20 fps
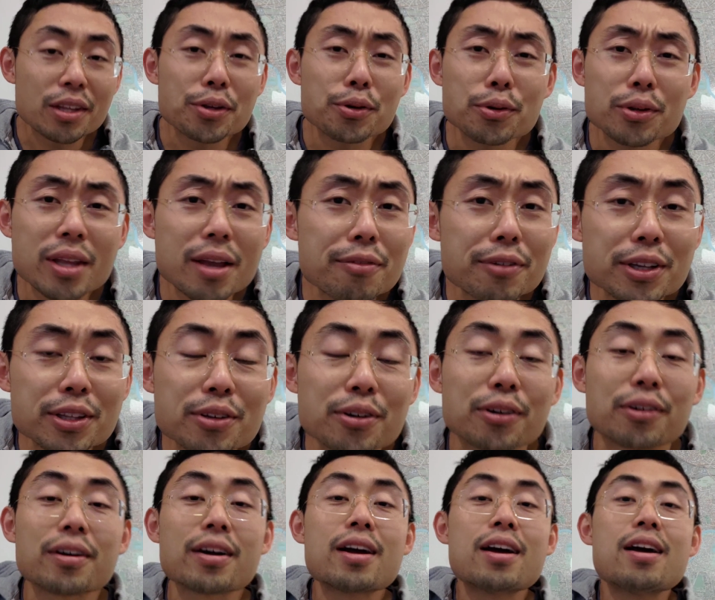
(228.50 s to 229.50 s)
You never
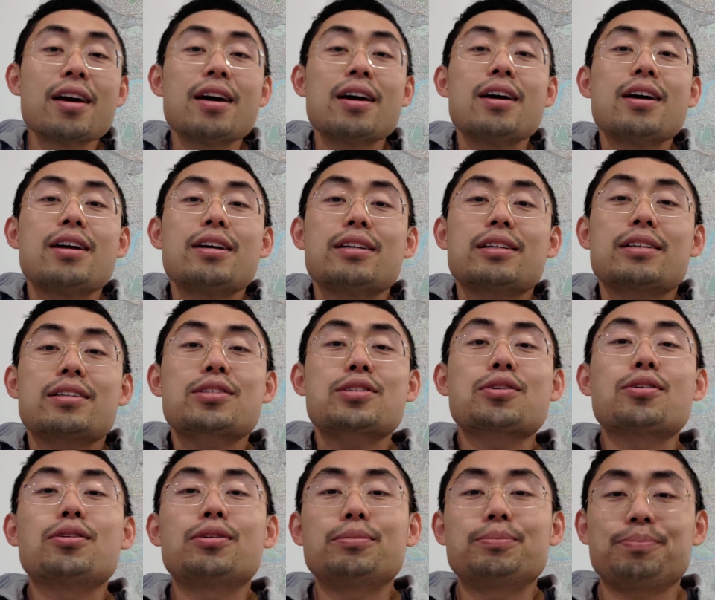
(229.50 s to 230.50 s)
know.
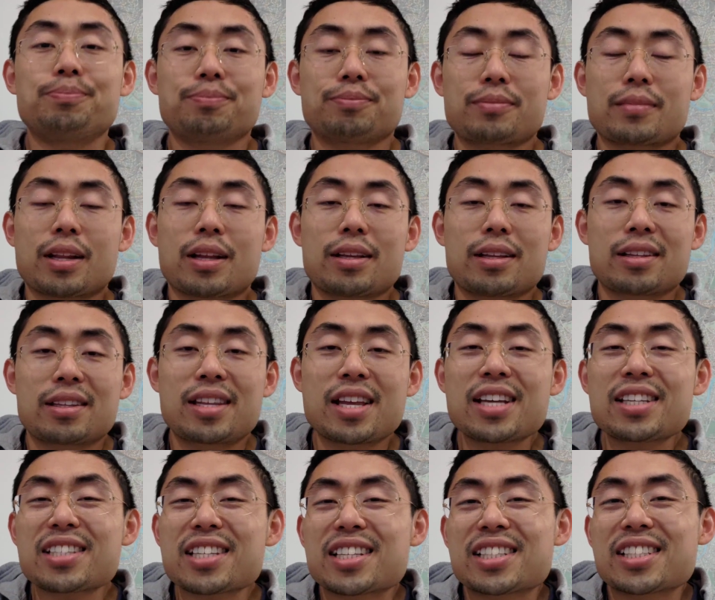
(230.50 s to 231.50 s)
So
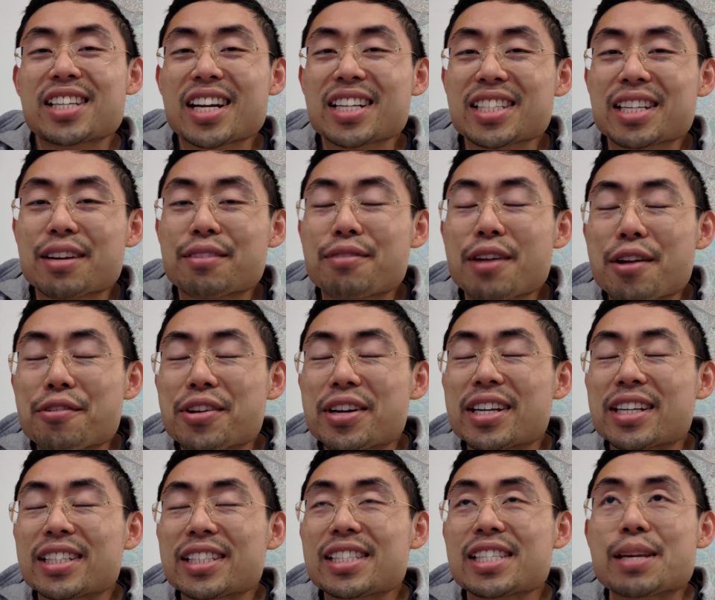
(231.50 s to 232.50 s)
this is just a
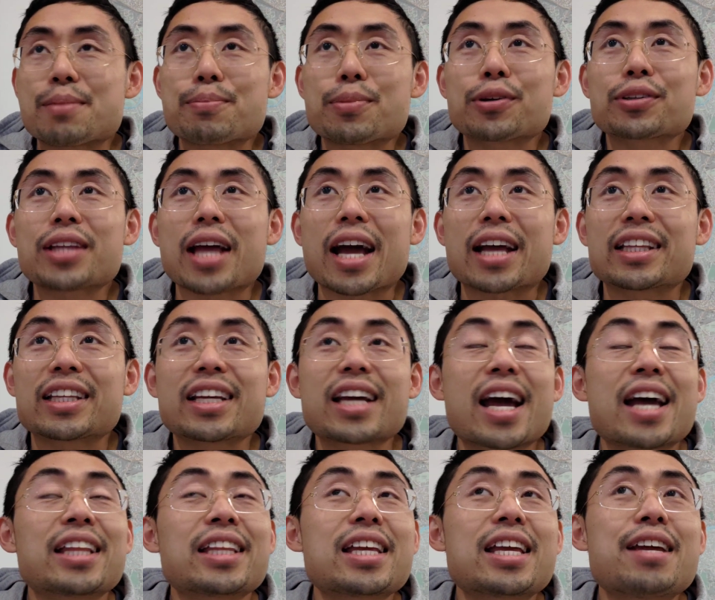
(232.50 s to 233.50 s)
very simple technique,
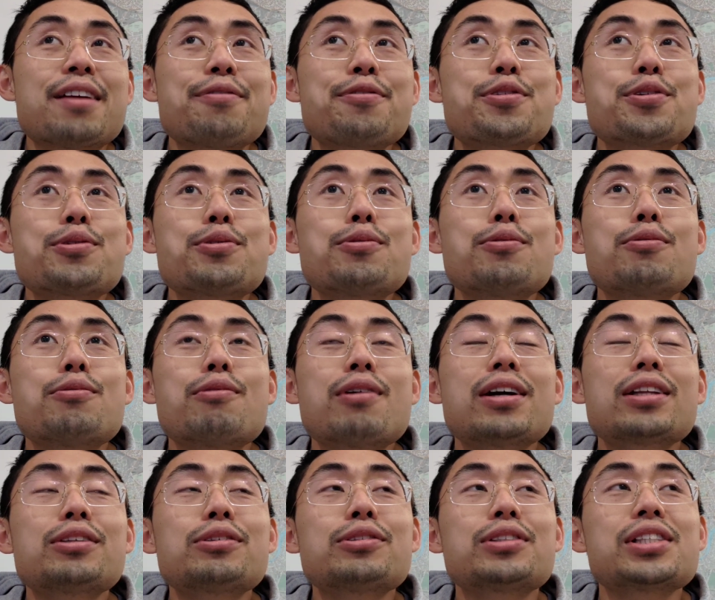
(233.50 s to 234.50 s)
and if you
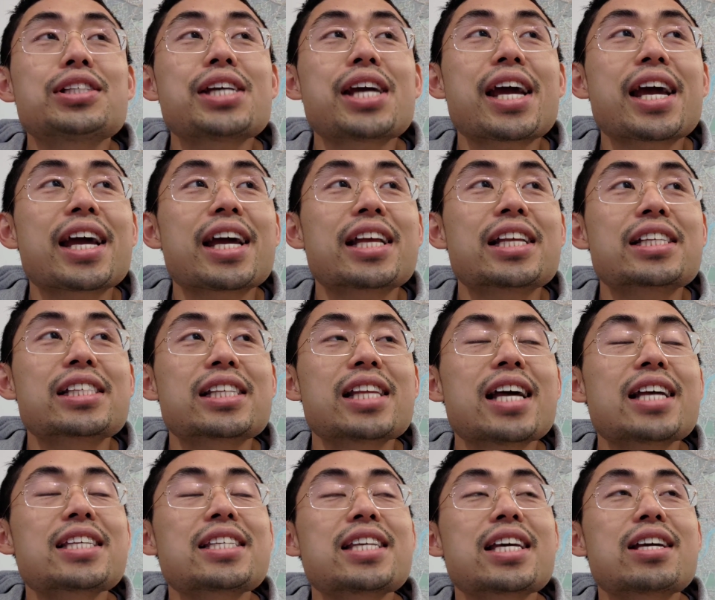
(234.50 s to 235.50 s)
want to change,
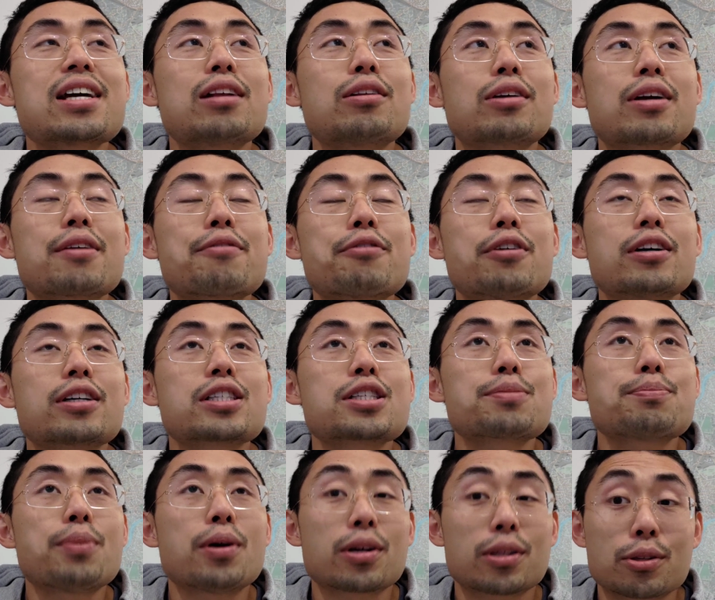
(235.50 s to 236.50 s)
let's say you're looking for a
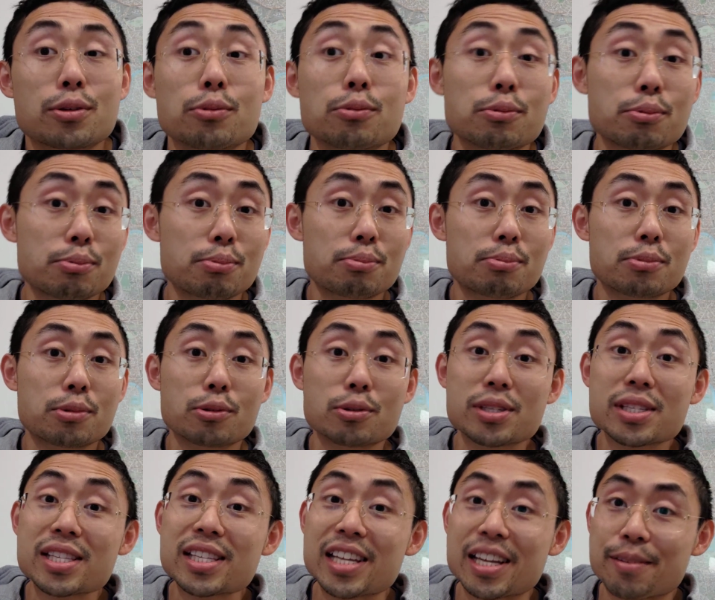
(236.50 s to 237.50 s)
spot to
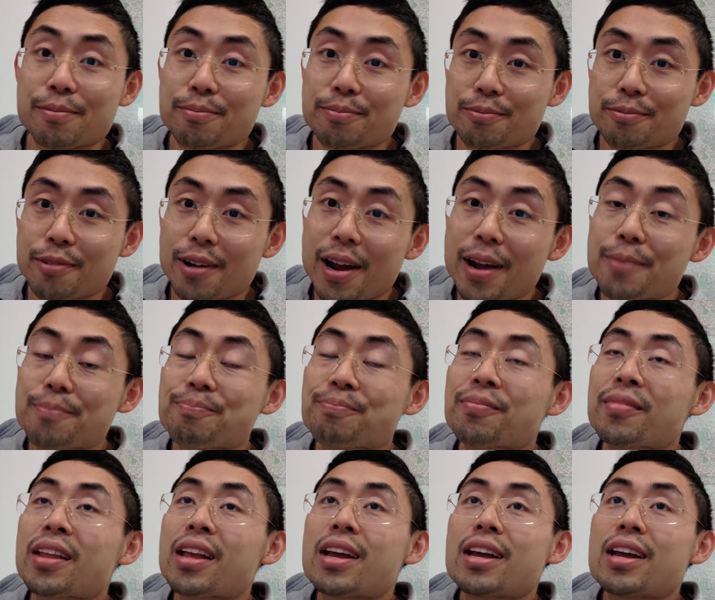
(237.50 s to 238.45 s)
sleep, right?